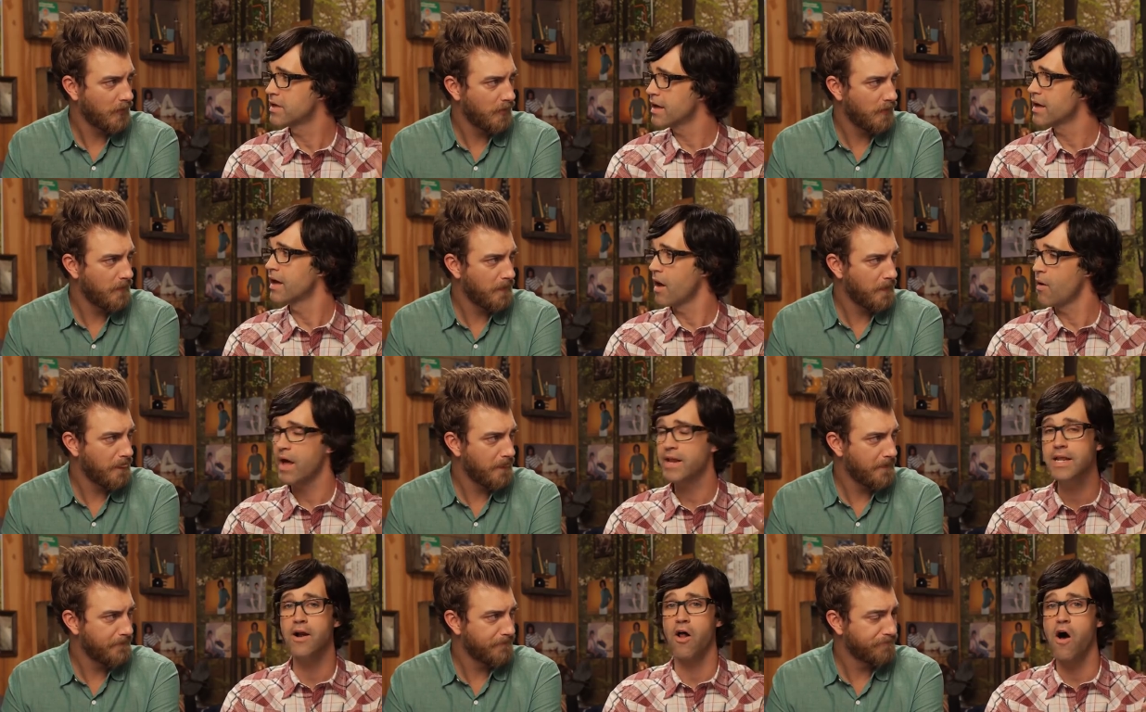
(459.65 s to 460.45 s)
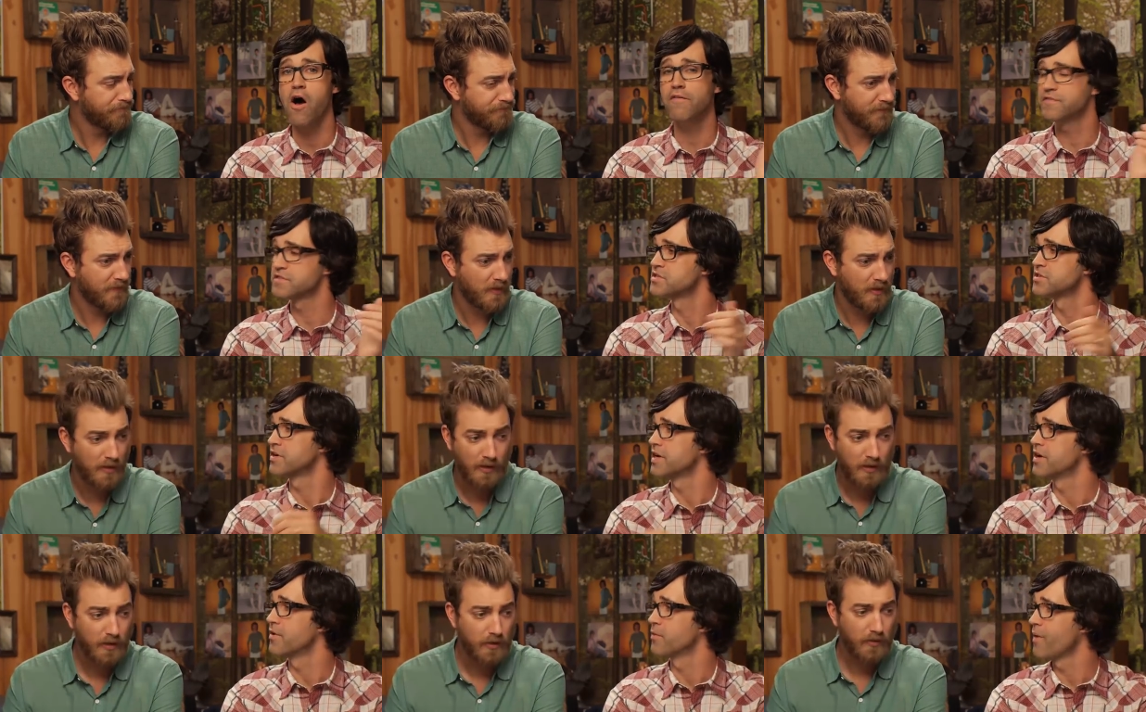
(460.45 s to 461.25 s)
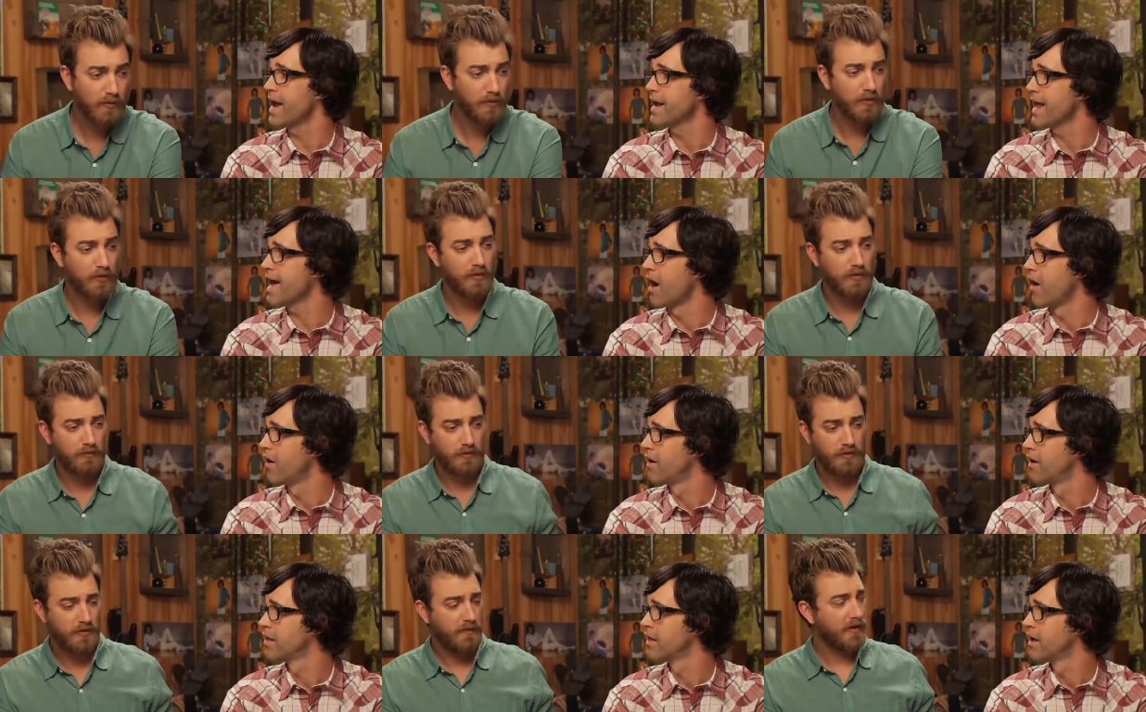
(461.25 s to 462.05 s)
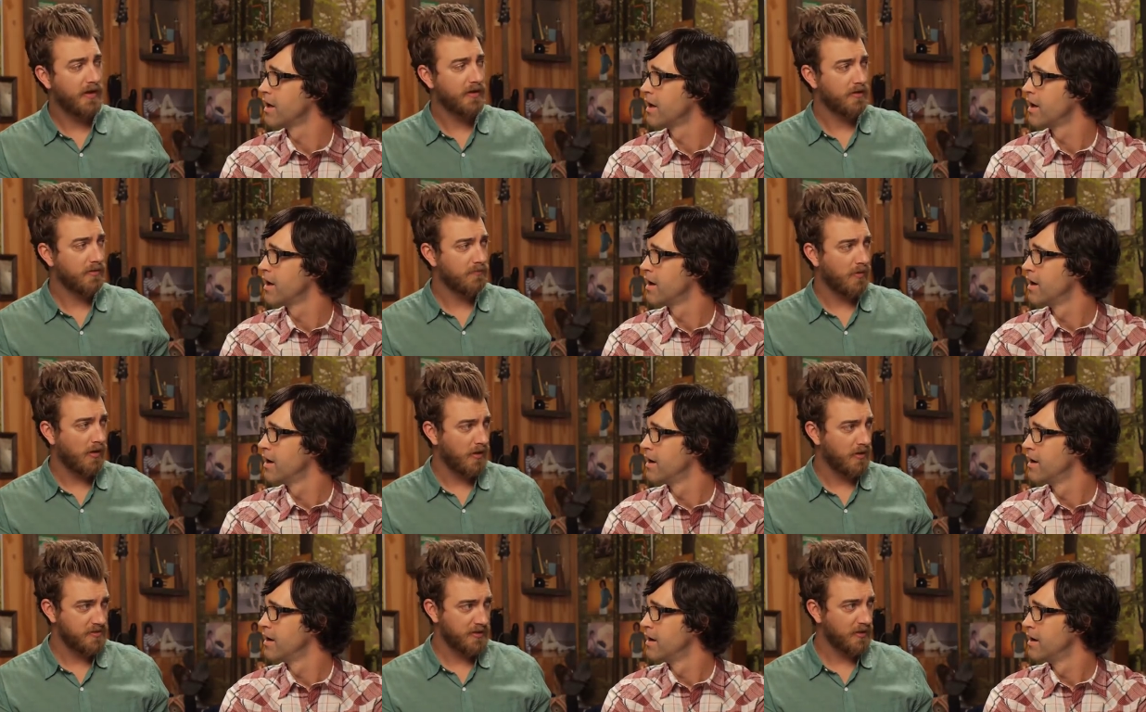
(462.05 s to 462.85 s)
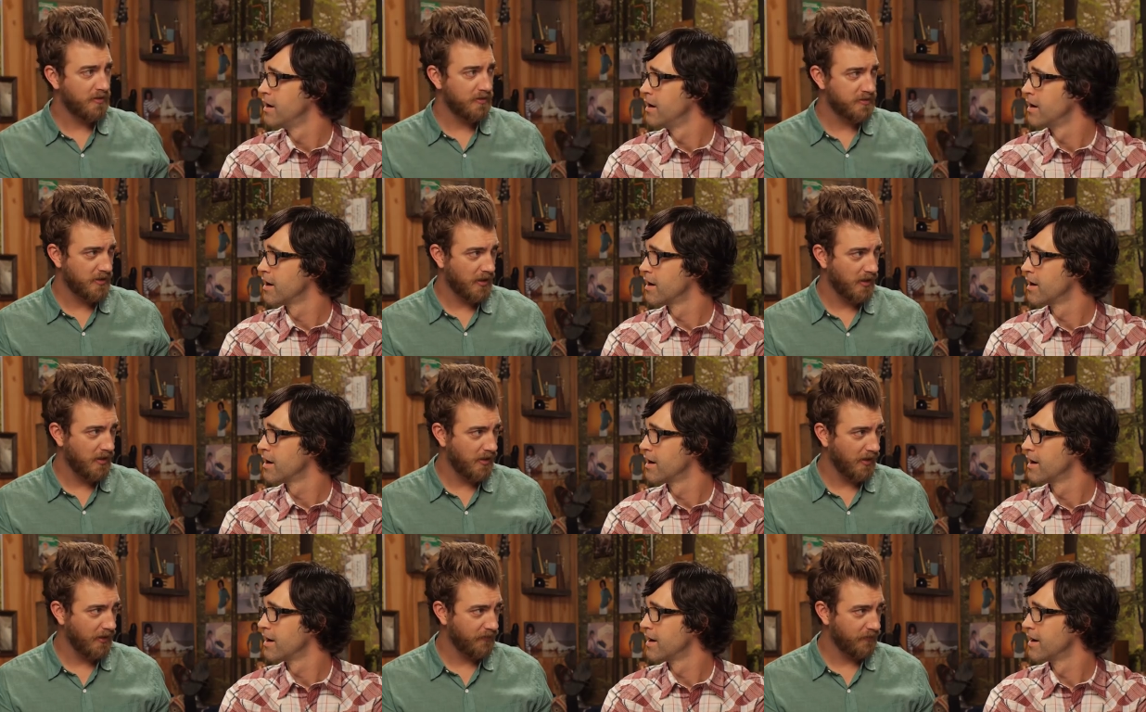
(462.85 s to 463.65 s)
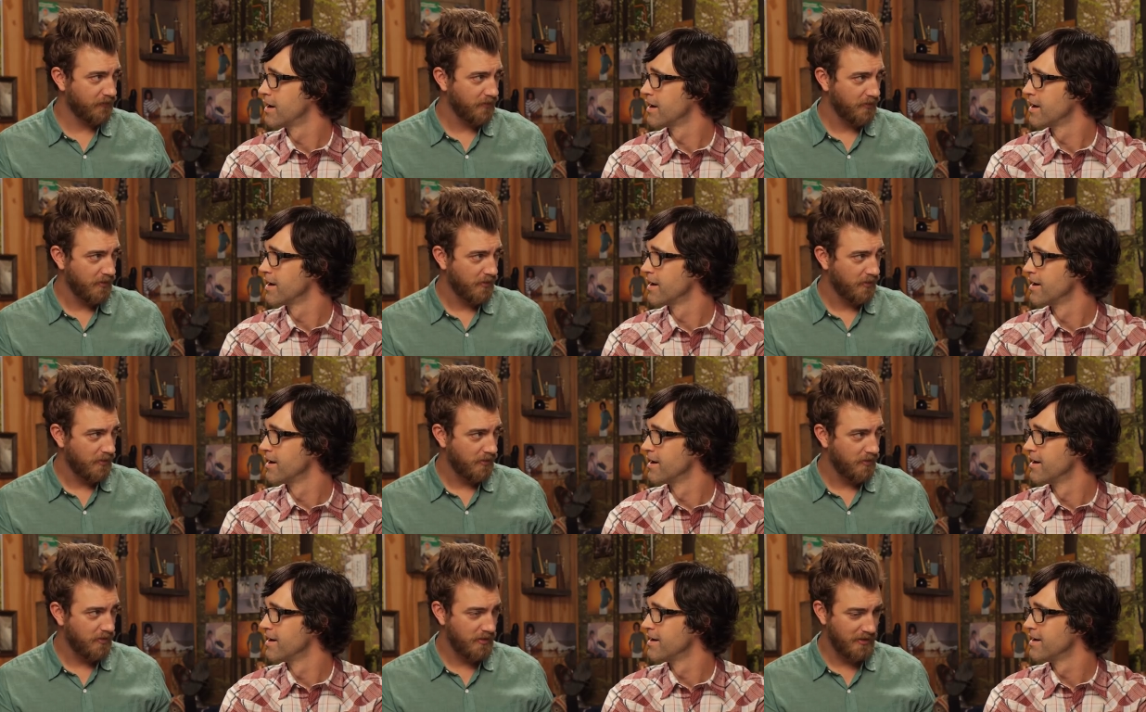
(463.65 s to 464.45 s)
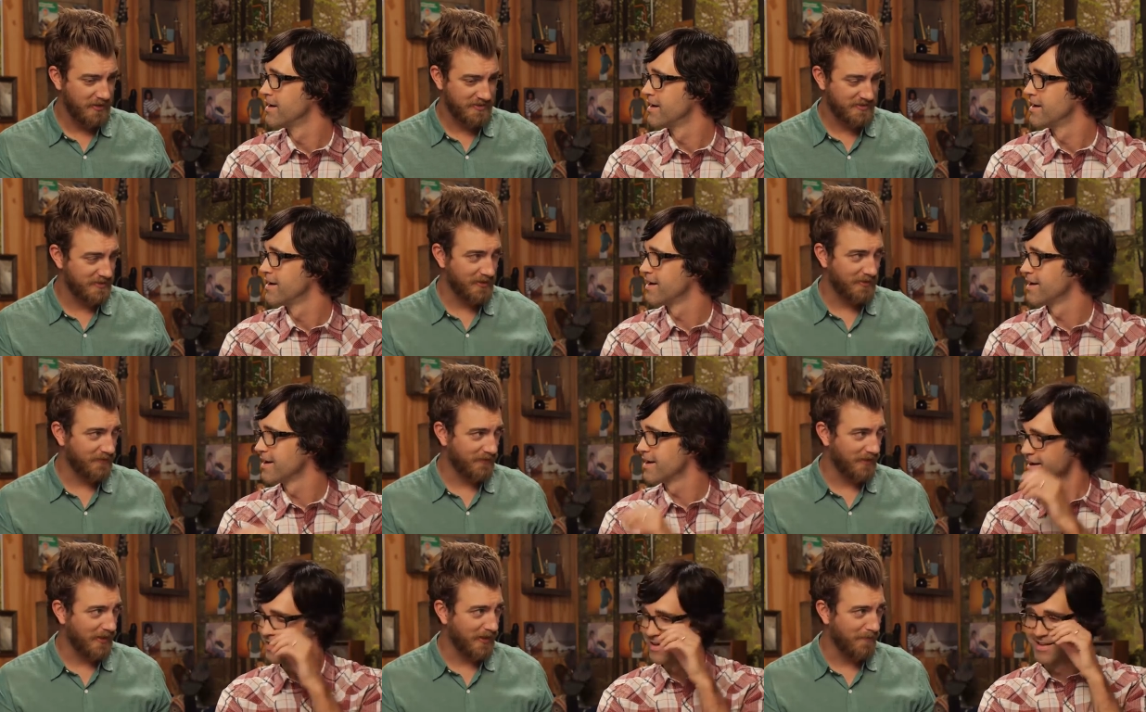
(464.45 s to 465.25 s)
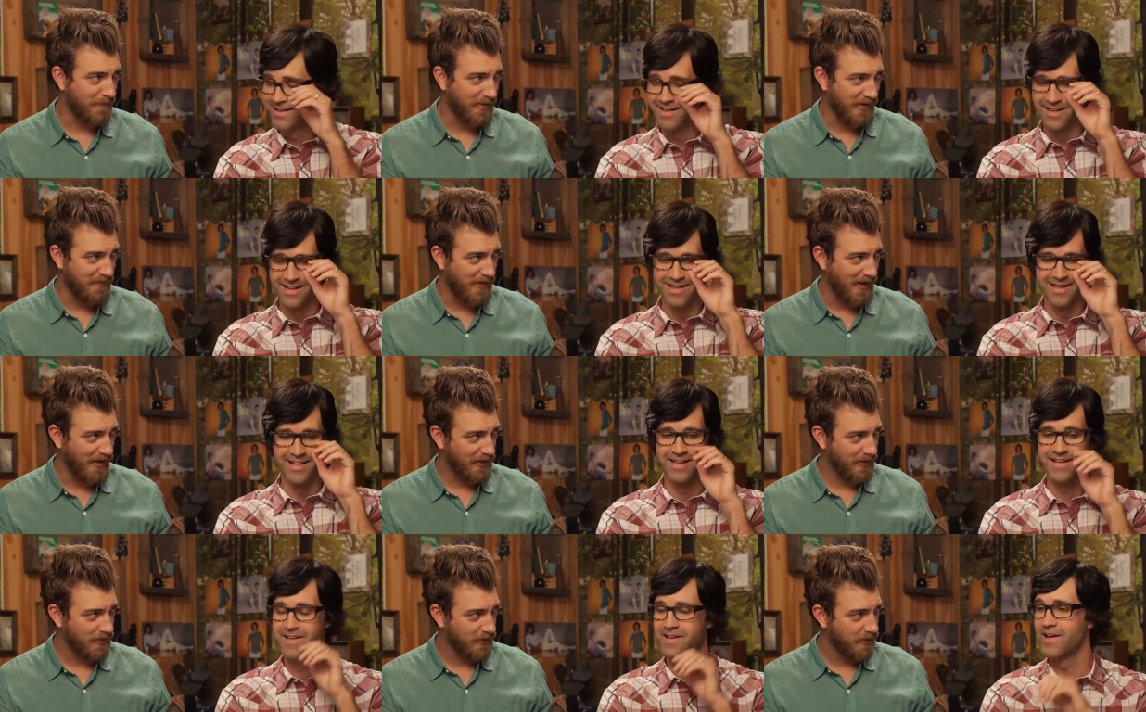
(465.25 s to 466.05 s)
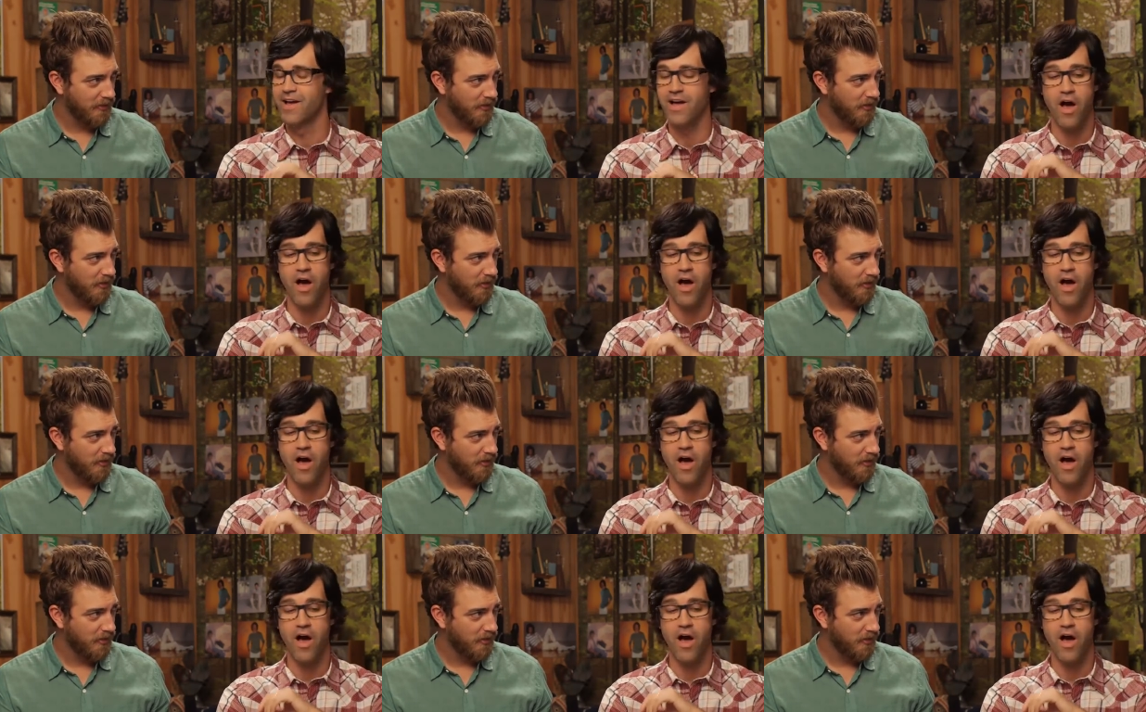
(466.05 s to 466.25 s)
Speaker 1: Get, I need an officer here right now. When you got your heart set on chicken nuggets, you can't settle for like a Big Mac.